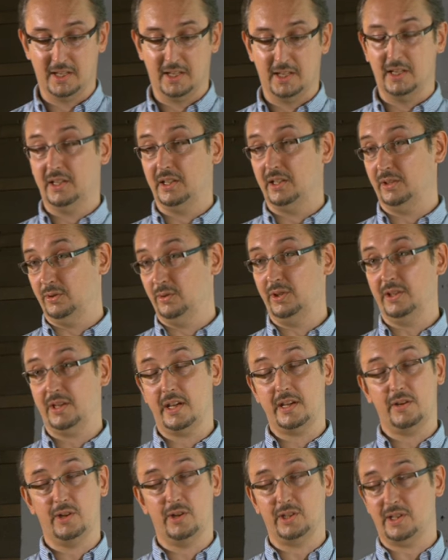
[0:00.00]
but in
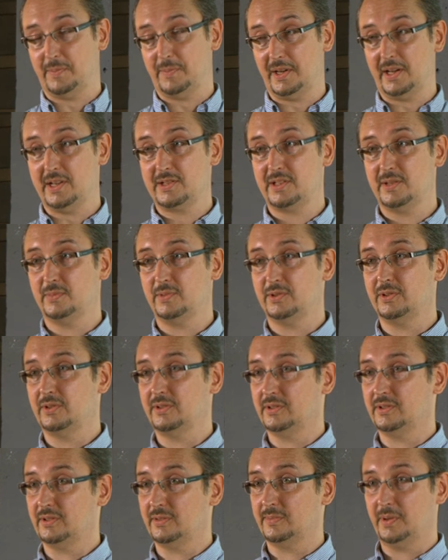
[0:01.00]
general, it's up to
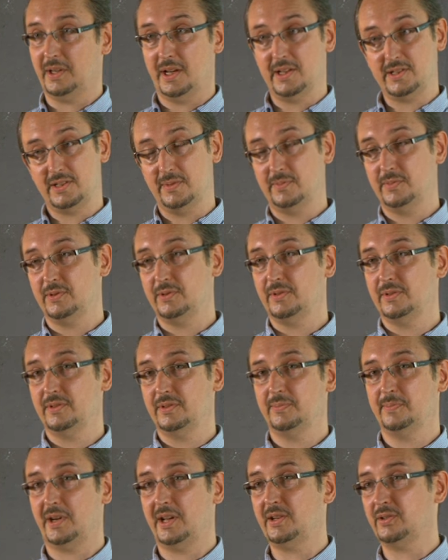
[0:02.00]
everyone to decide what to
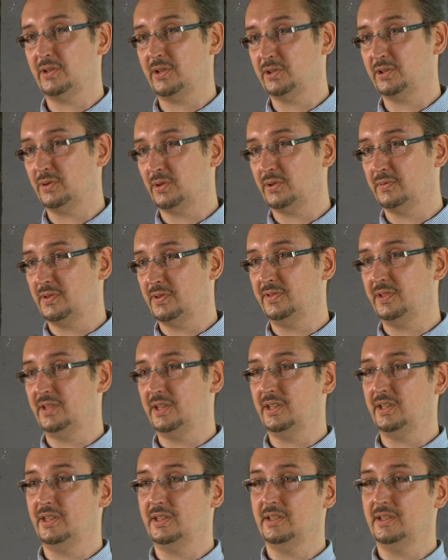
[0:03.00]
do with them.
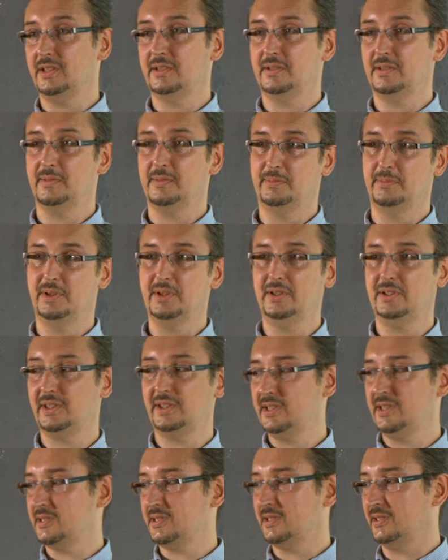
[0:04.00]

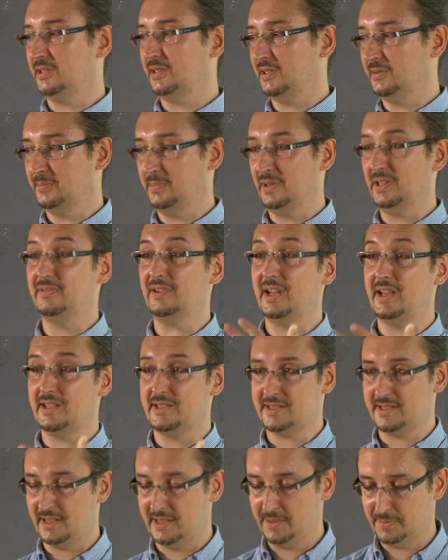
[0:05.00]
Well, for every project
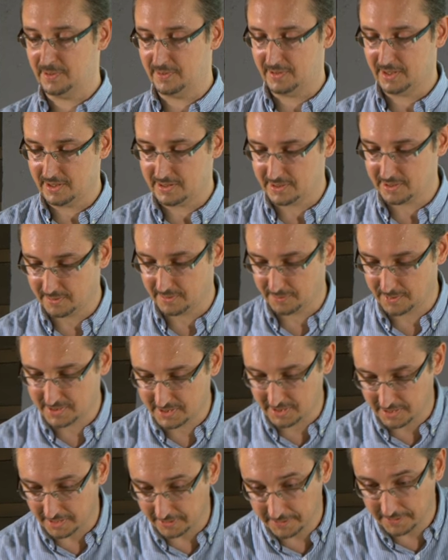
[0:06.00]
that was voted
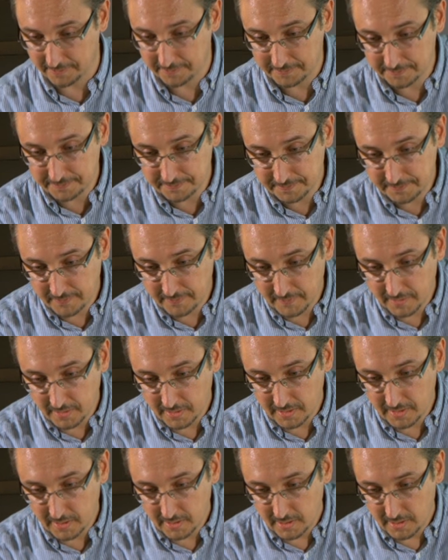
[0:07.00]
on the other,
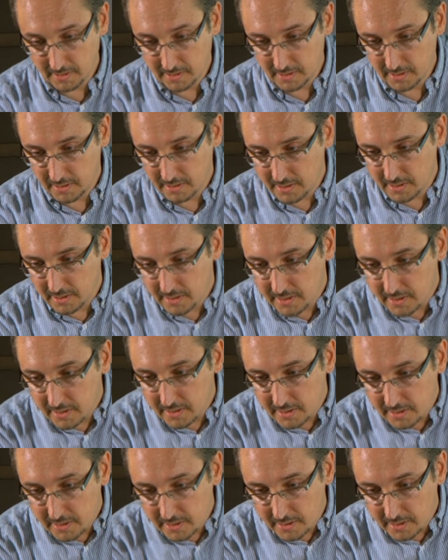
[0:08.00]
there is an
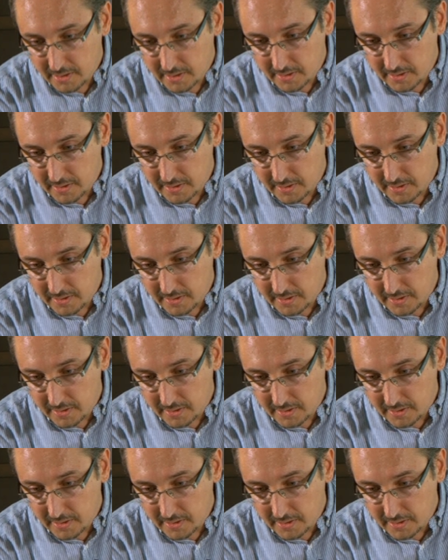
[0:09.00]
appears.